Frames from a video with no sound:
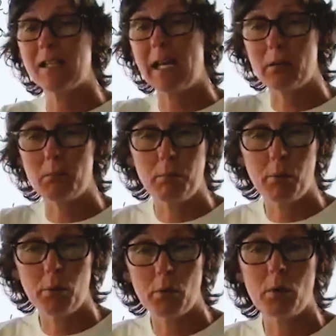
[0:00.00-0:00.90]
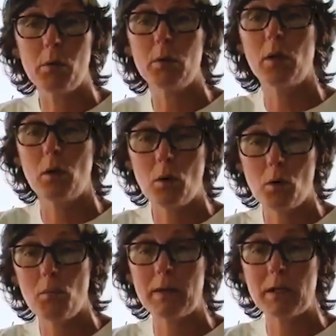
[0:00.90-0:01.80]
I can pool a
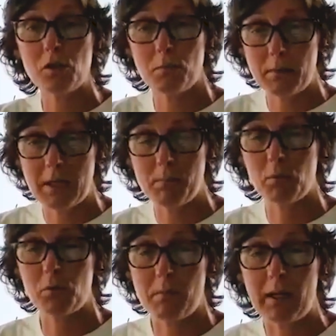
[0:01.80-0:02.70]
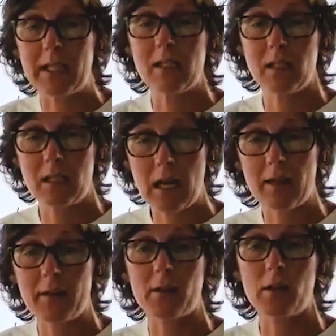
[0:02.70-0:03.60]
whole bunch of people's money together